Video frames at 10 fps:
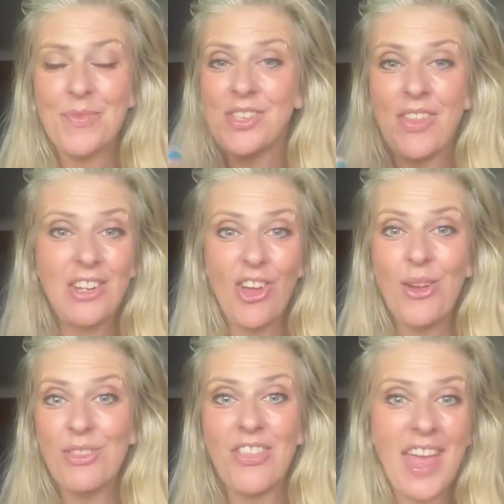So they
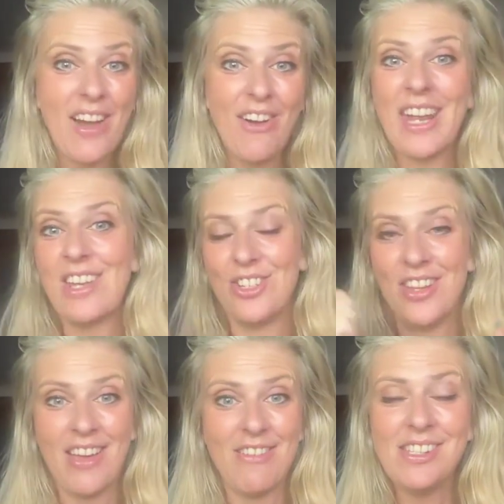know that they are
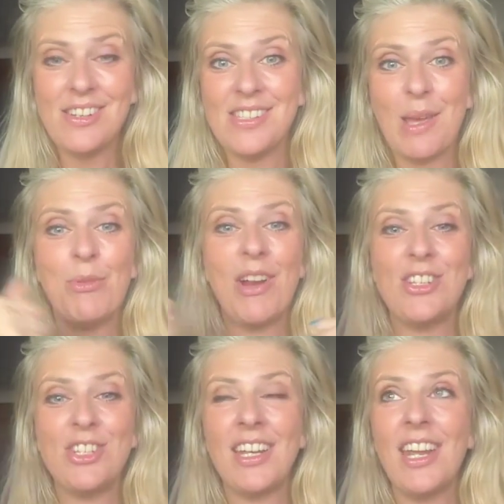nature, there is no
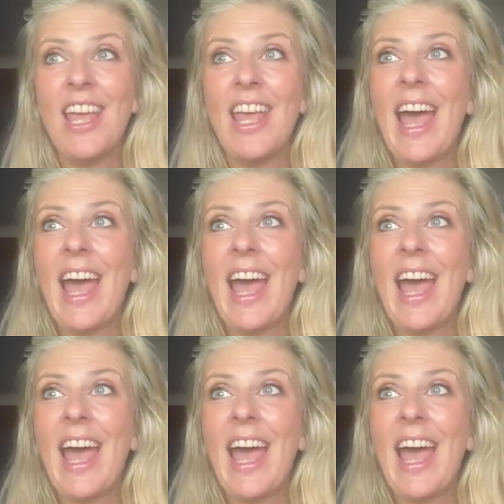separation,